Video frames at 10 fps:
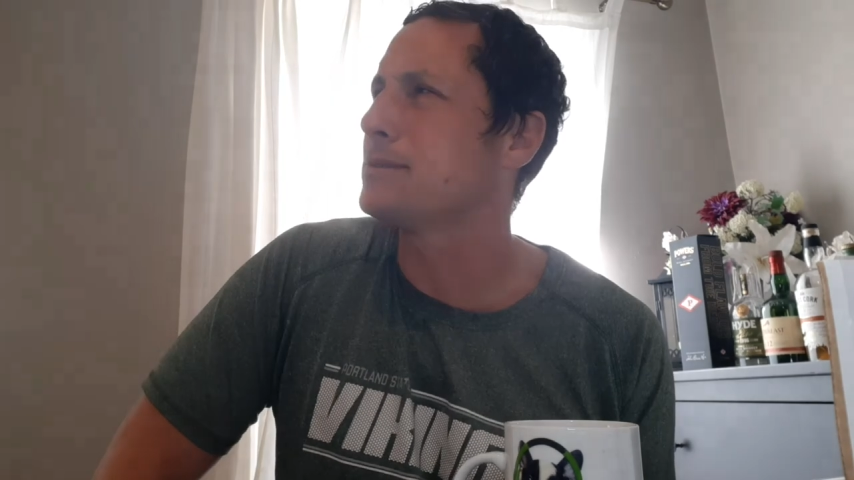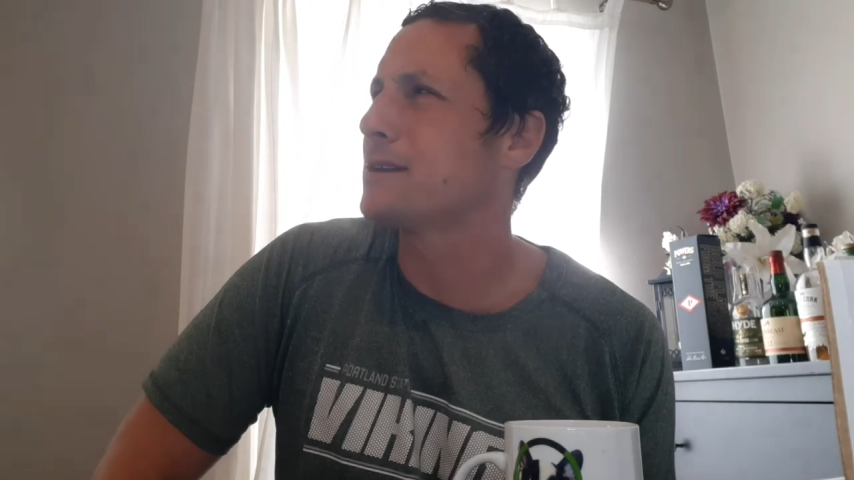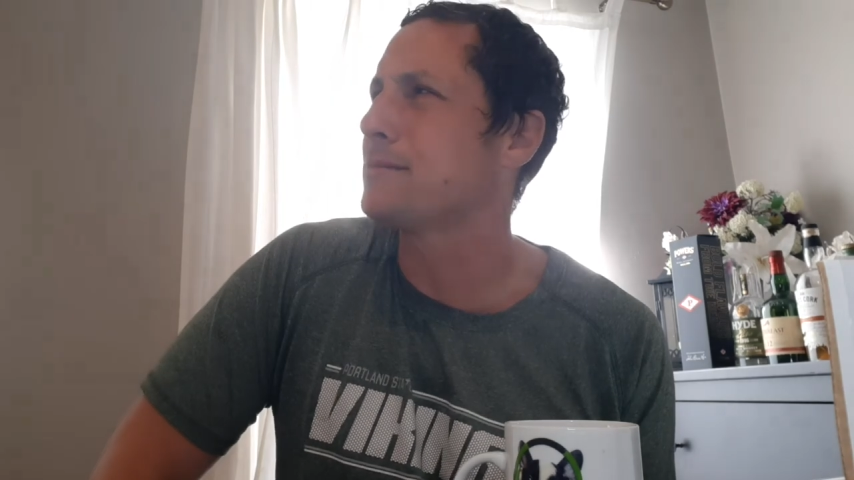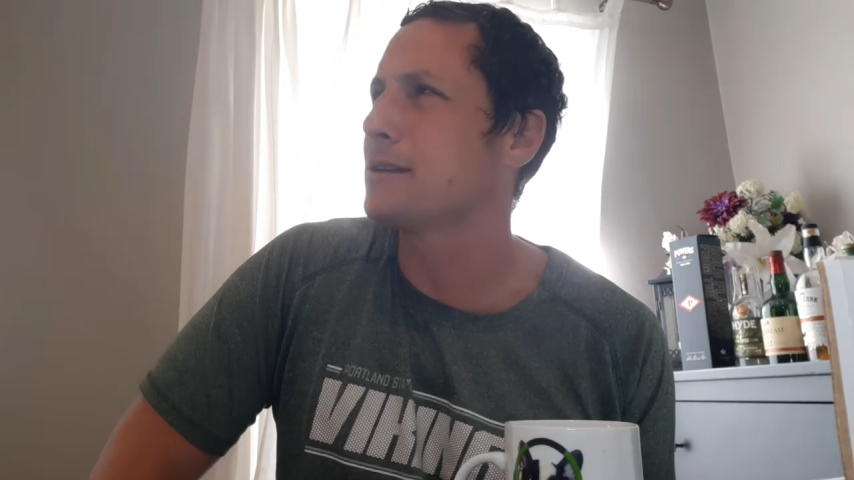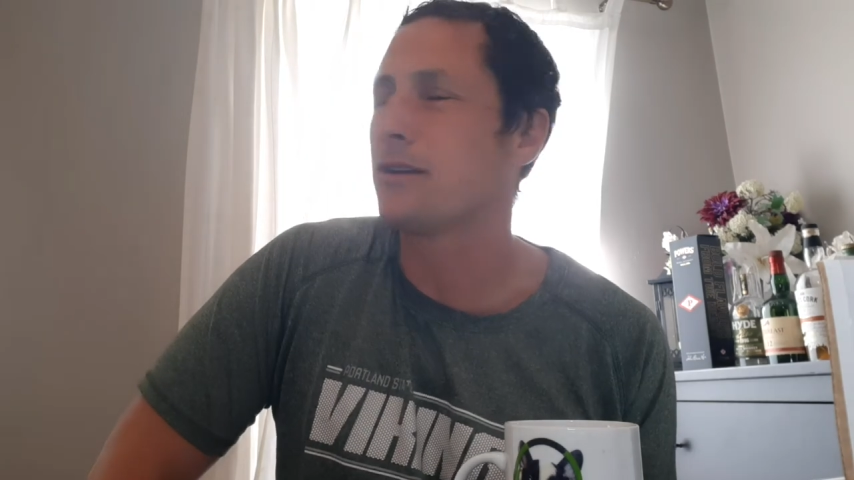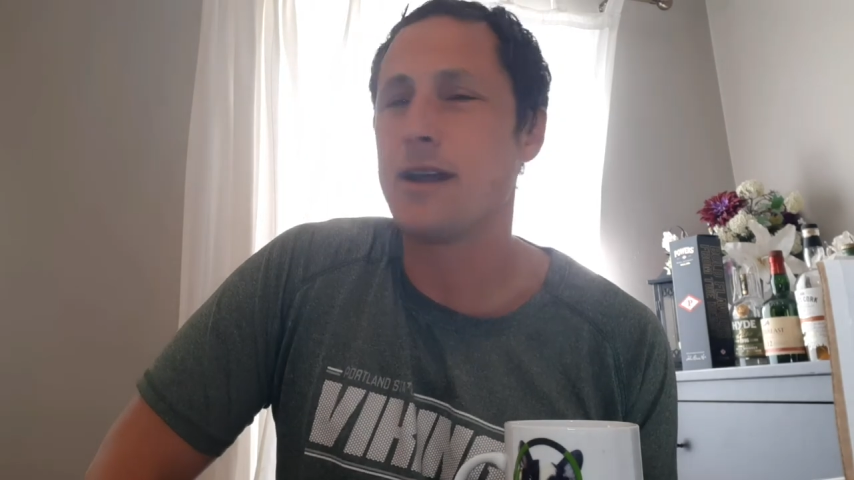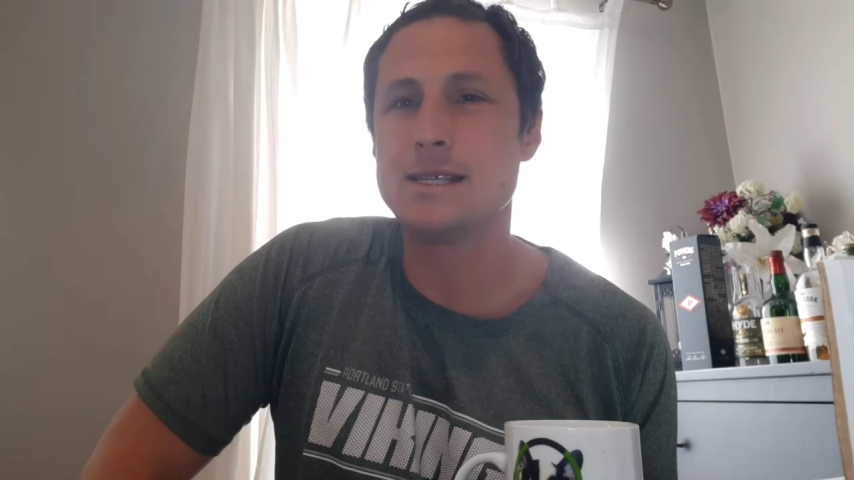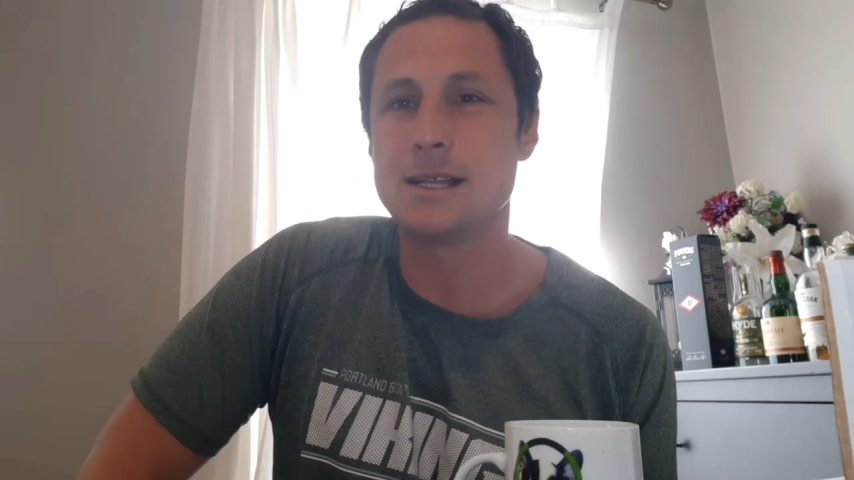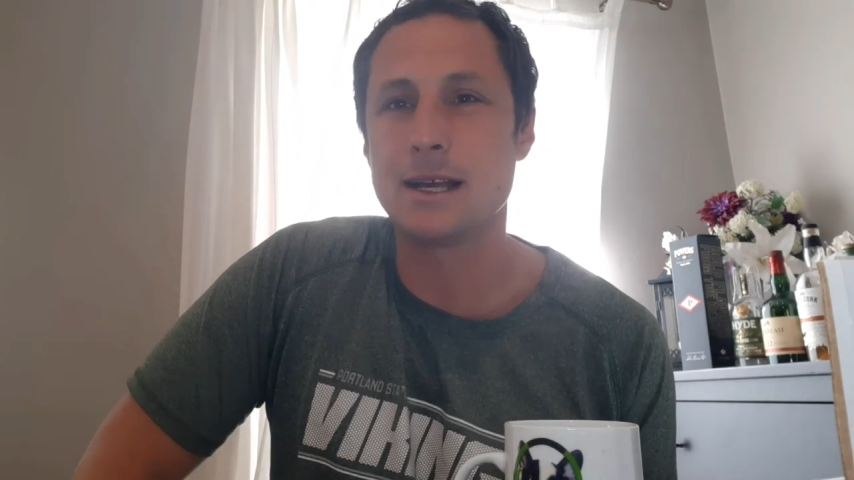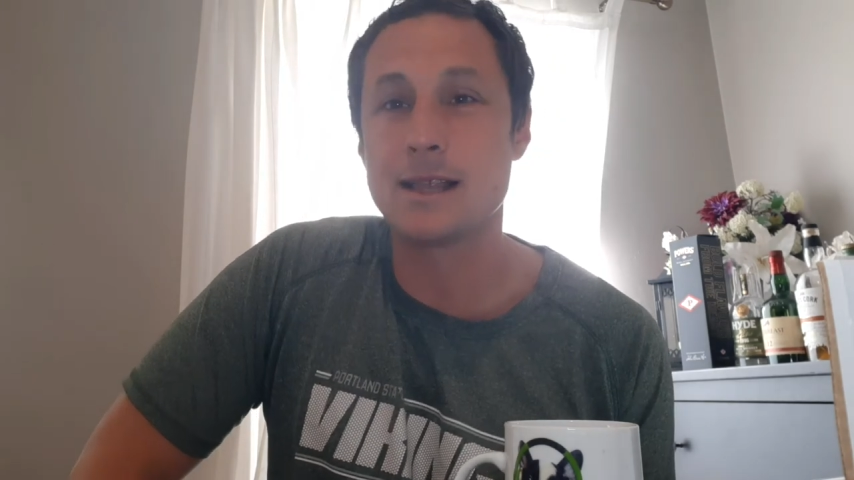something
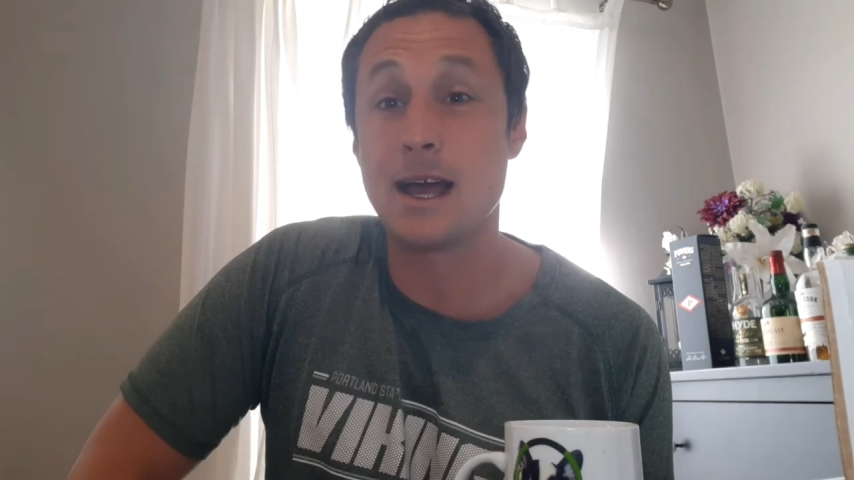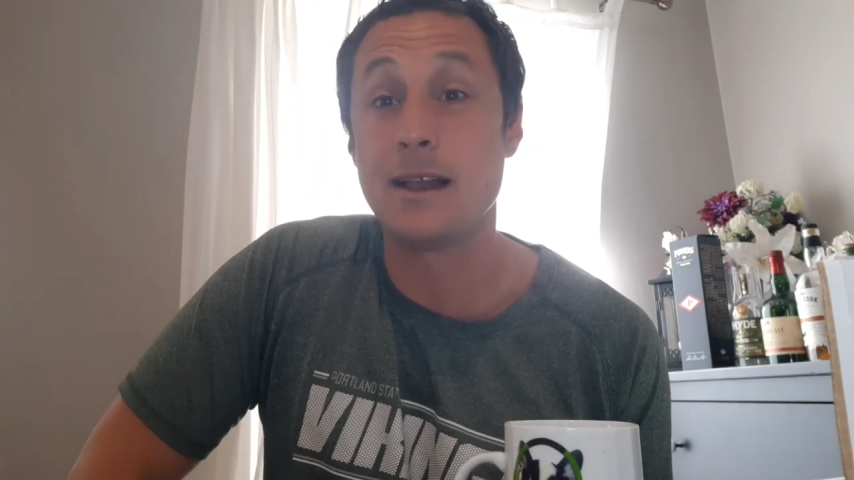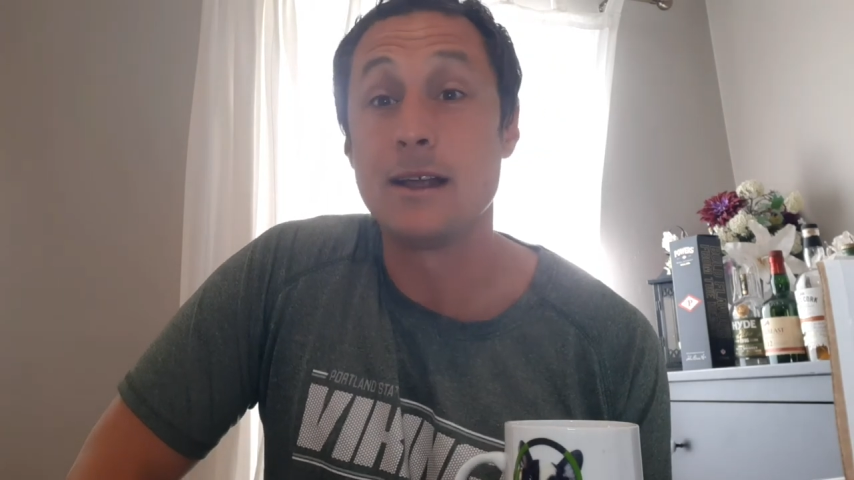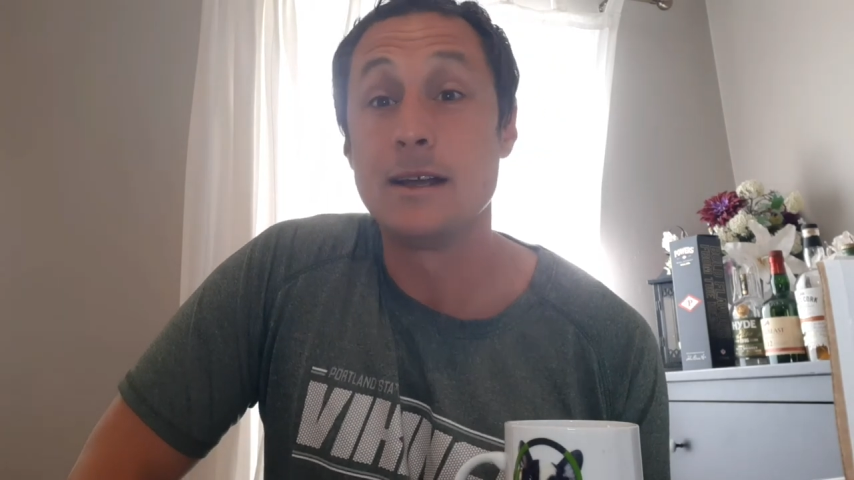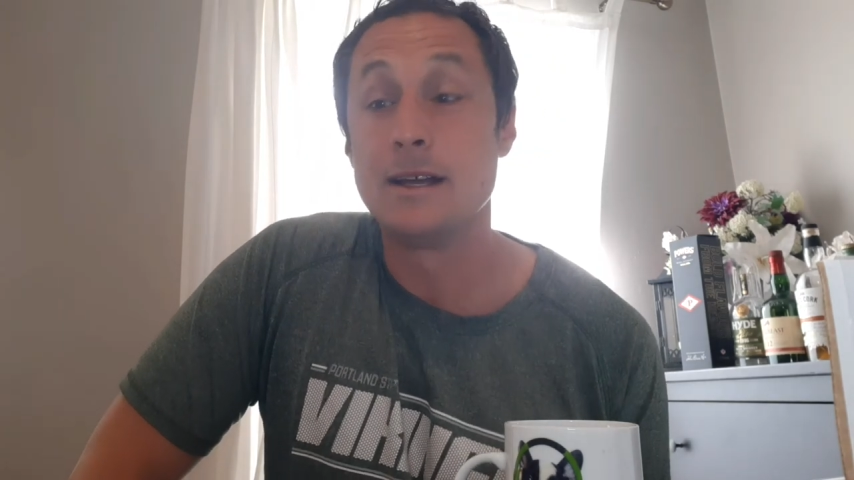crazy like that.